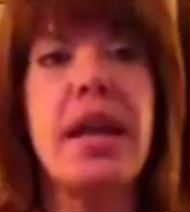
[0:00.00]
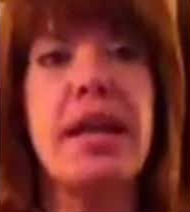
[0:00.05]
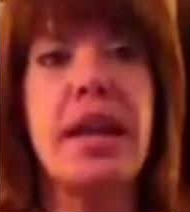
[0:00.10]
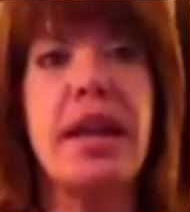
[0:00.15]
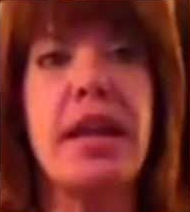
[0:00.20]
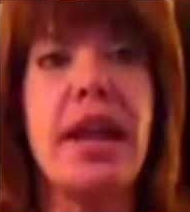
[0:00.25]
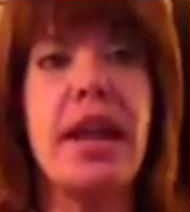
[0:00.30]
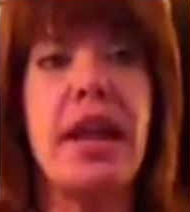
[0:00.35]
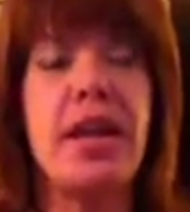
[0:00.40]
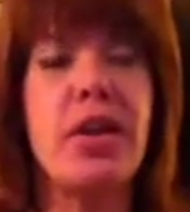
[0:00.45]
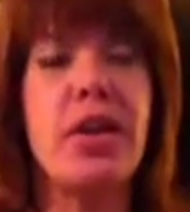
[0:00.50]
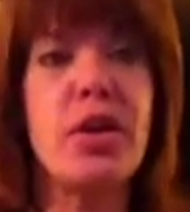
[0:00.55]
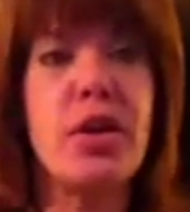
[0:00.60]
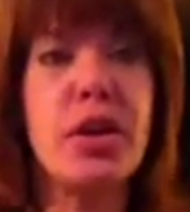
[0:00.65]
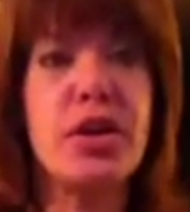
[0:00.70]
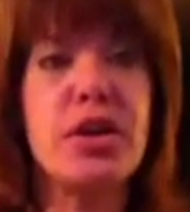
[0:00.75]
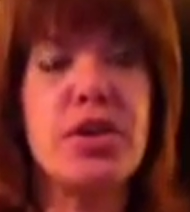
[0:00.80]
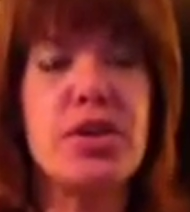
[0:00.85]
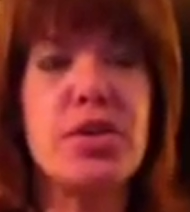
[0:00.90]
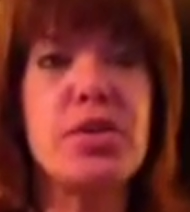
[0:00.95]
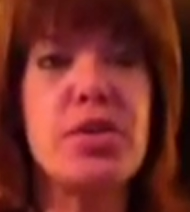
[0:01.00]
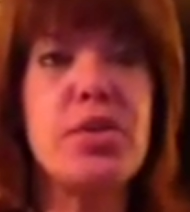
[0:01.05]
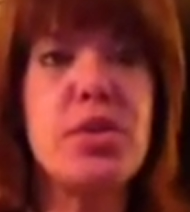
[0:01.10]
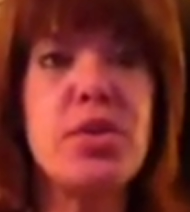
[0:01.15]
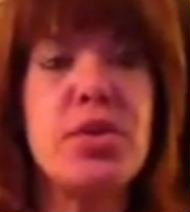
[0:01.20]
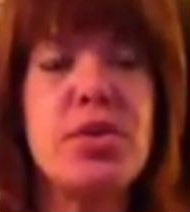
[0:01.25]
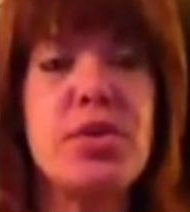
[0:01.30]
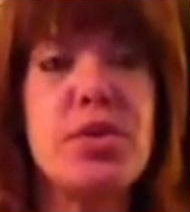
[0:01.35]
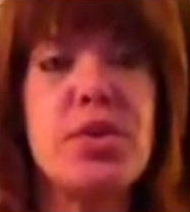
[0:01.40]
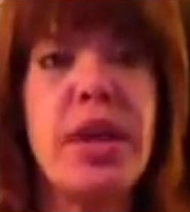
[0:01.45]
then I encourage you
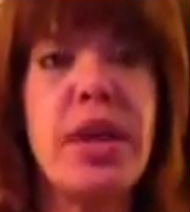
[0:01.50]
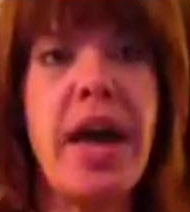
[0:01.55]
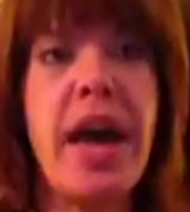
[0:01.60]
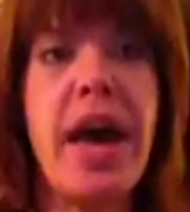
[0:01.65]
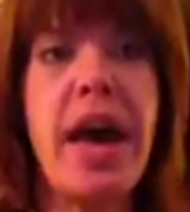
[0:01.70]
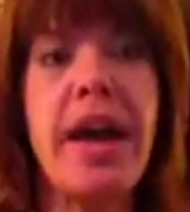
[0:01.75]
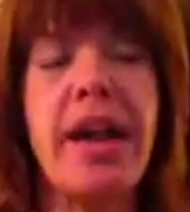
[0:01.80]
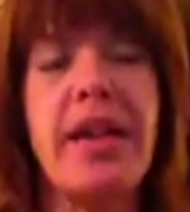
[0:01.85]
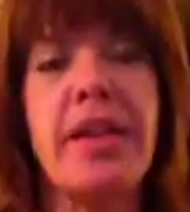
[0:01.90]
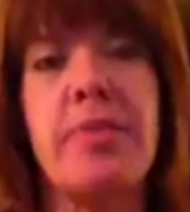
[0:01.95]
to do that.